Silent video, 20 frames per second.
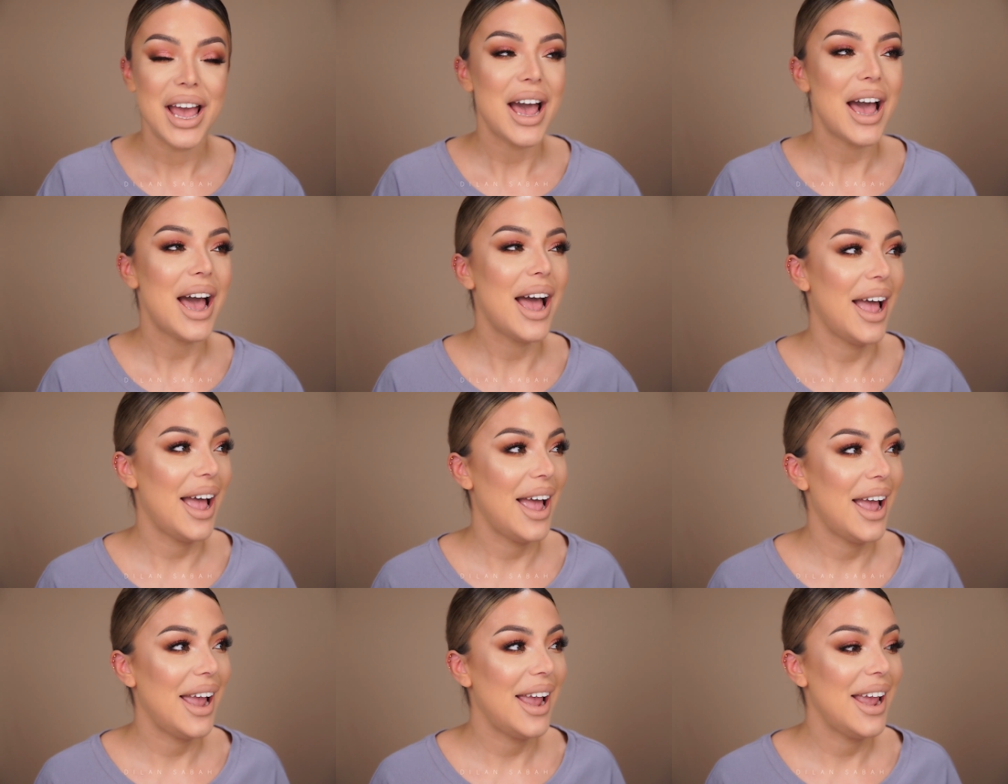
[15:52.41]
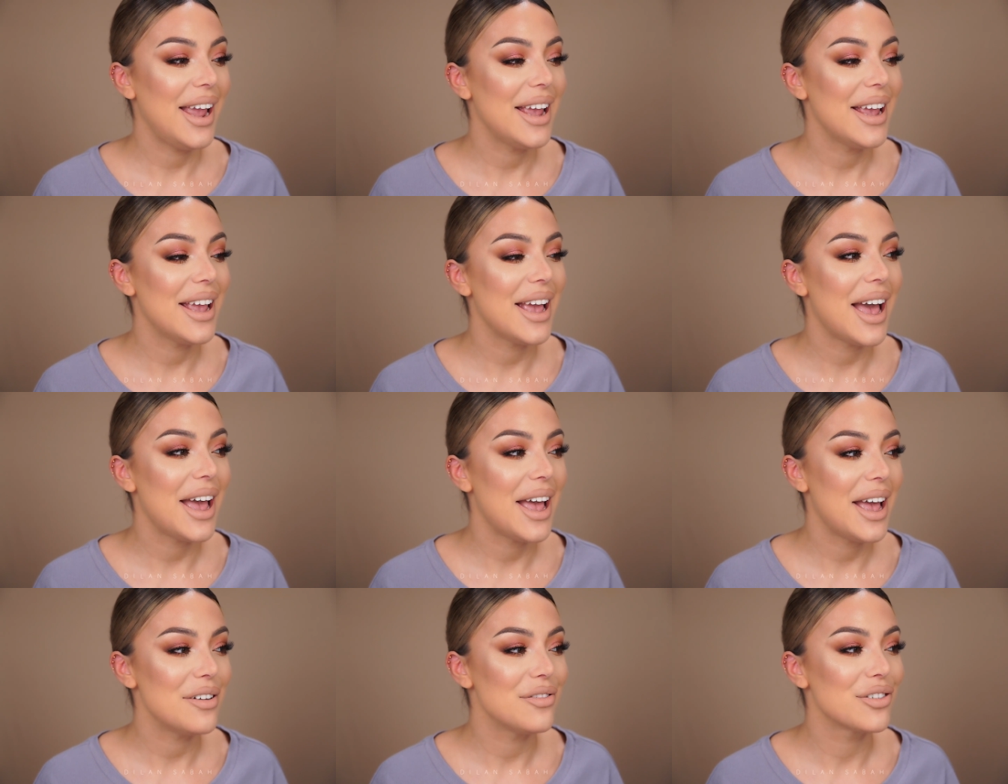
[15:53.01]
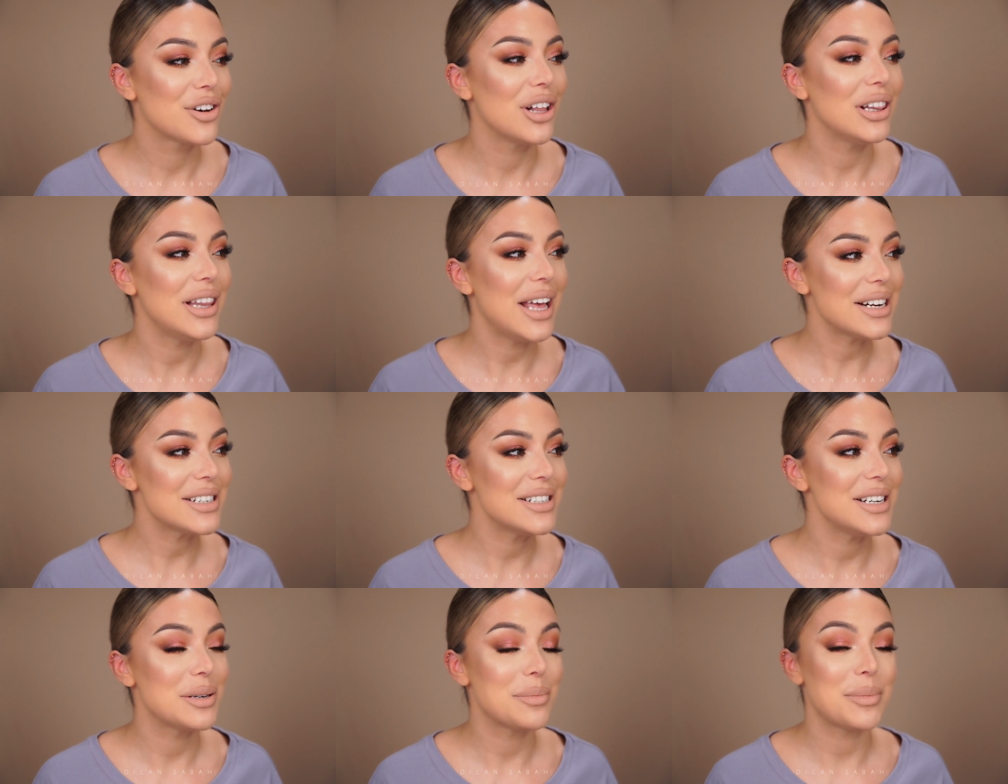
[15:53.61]
I have
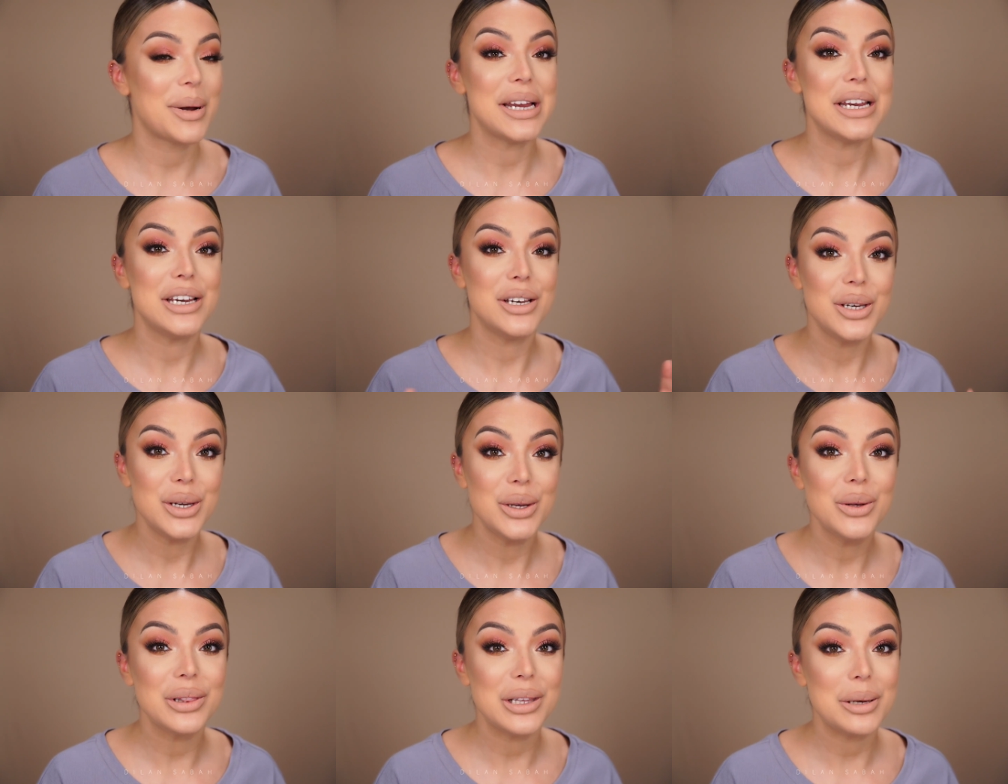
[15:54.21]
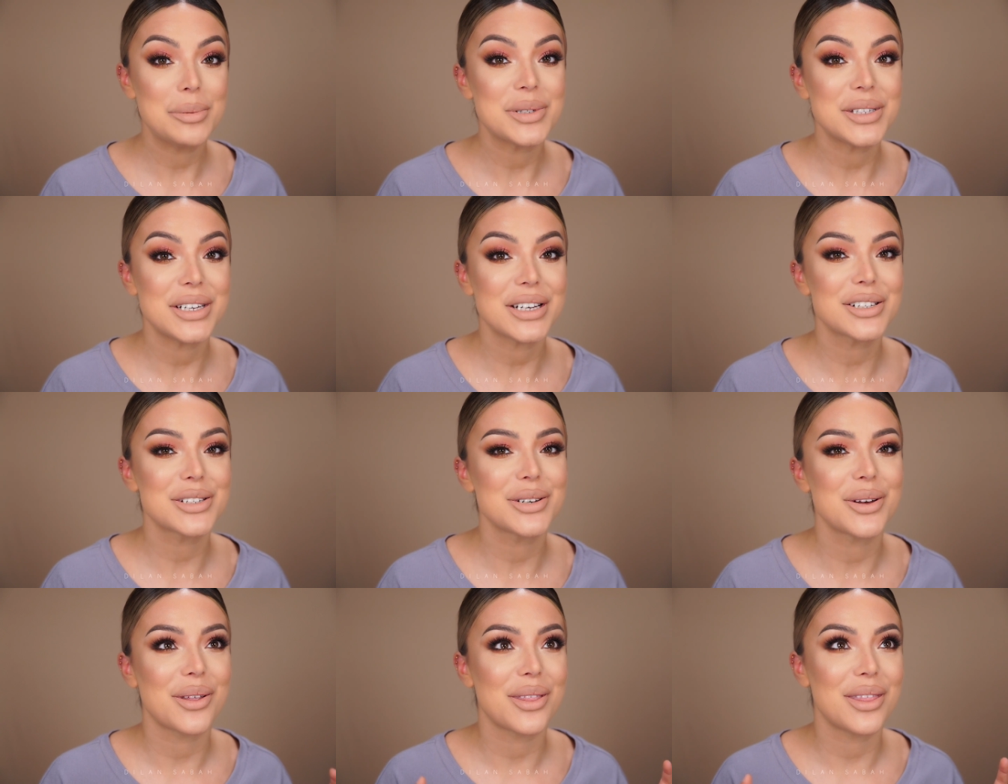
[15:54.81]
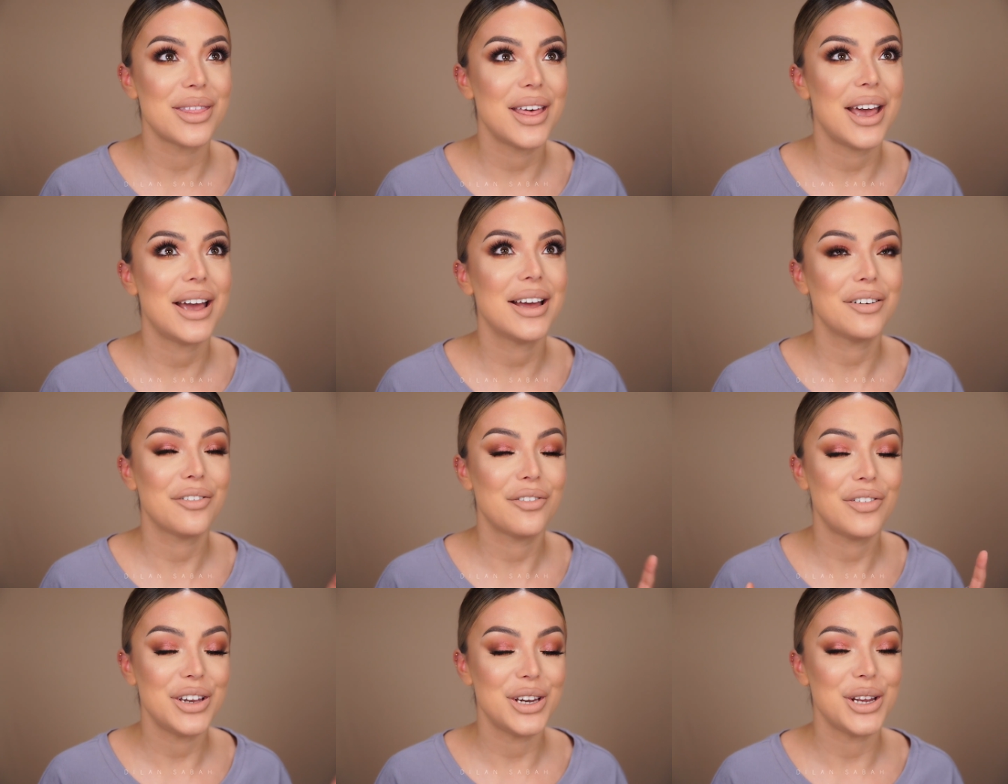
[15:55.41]
collected my nude lipstick, so
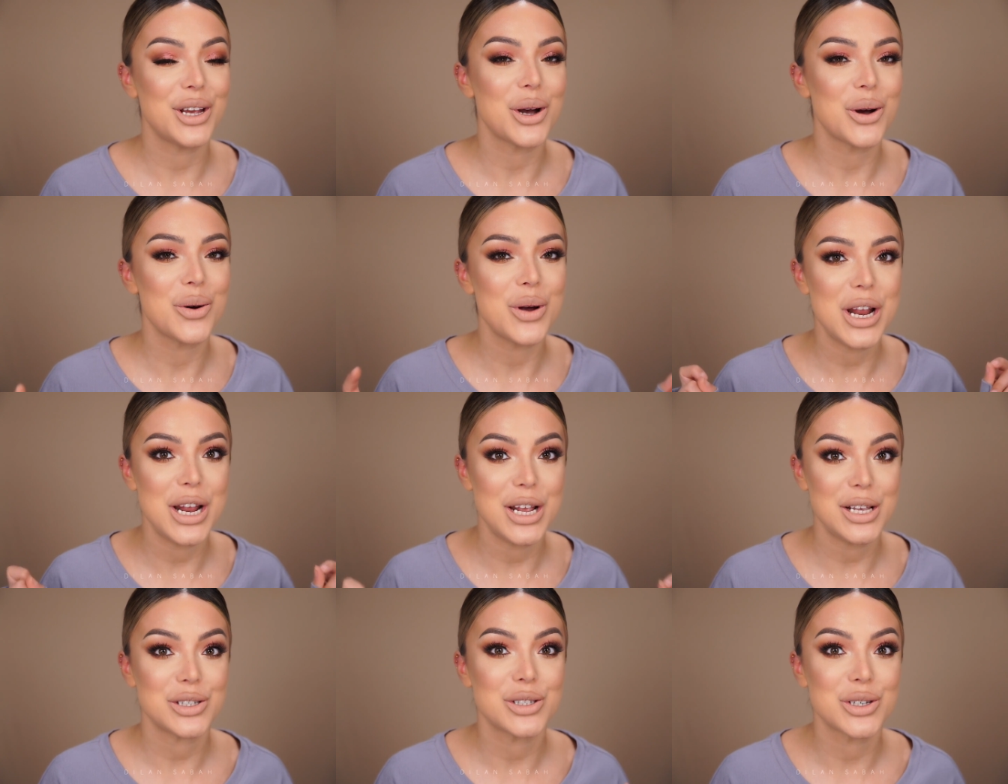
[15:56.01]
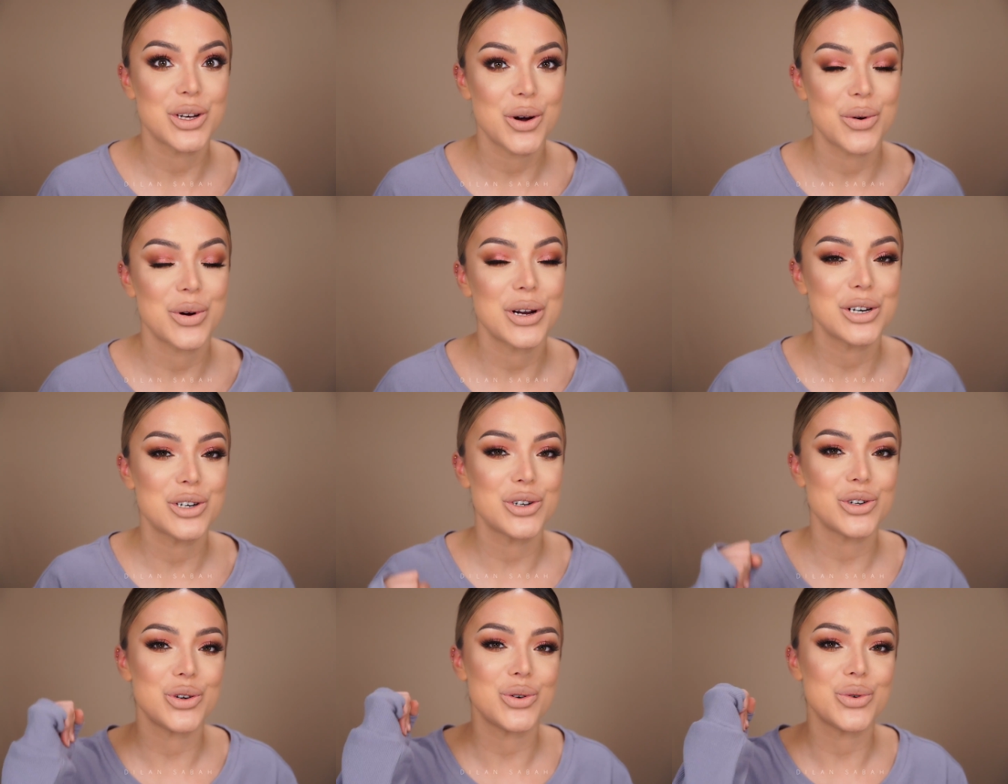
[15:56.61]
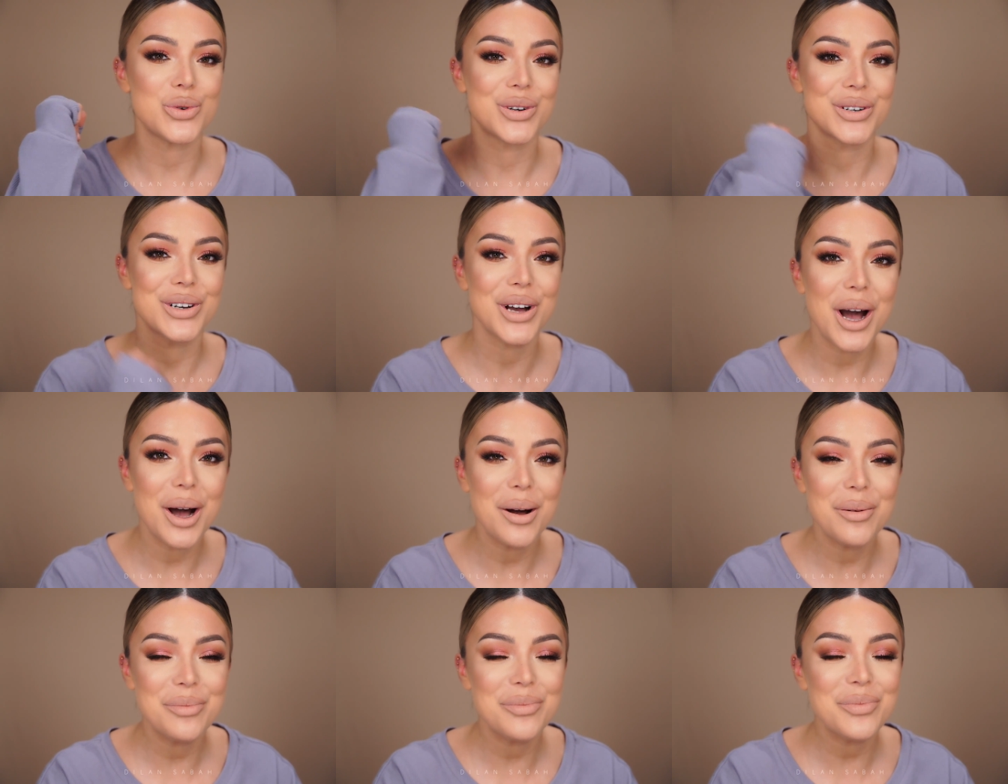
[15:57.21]
that video is going to
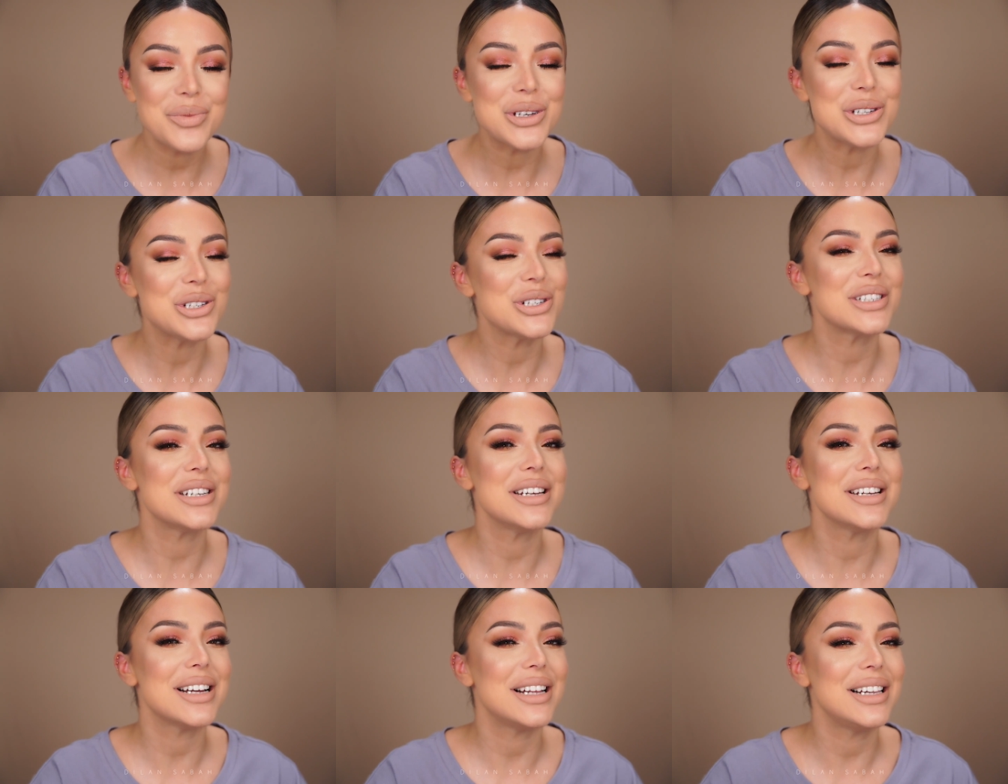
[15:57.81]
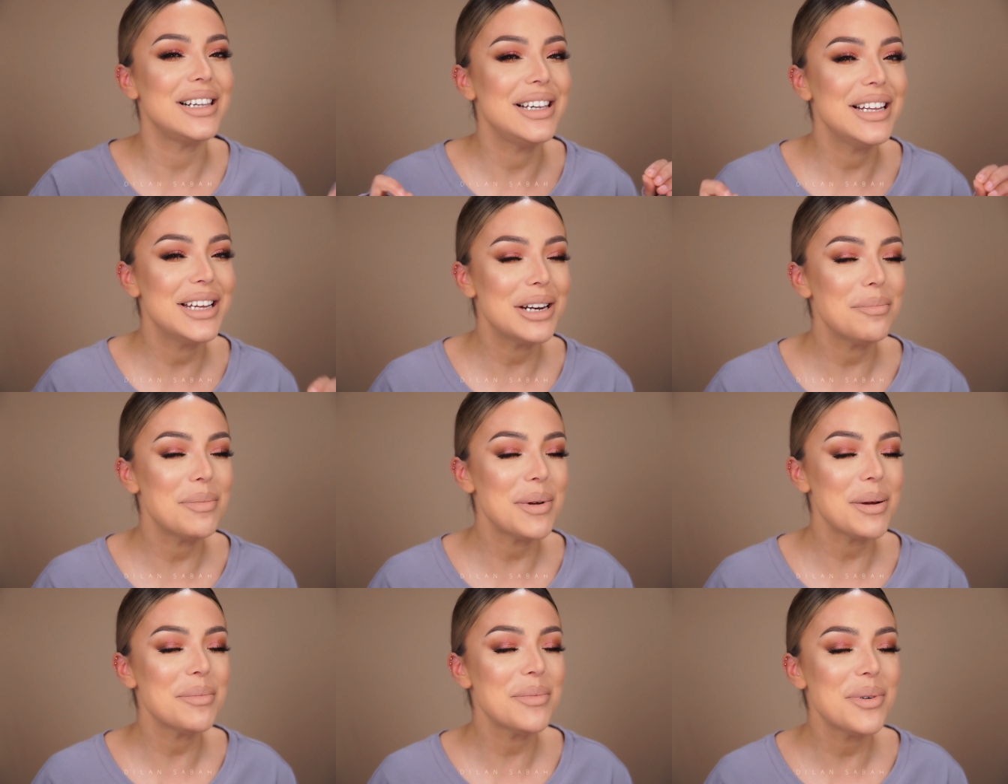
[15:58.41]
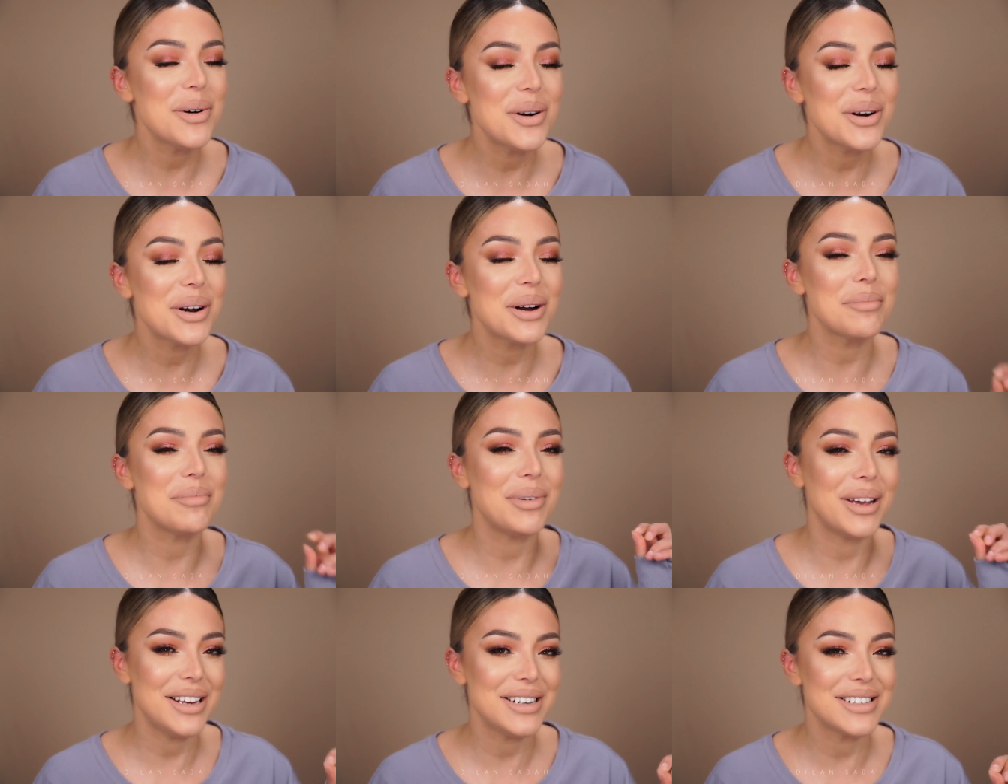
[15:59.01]
come. You just need a little bit more
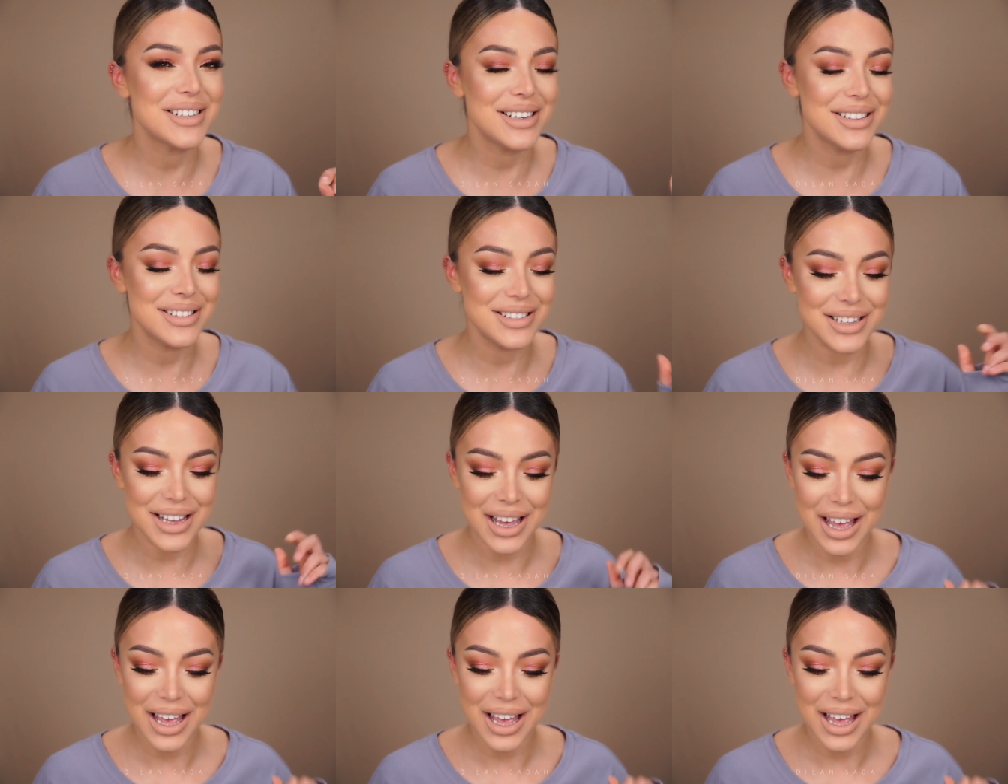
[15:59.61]
patience.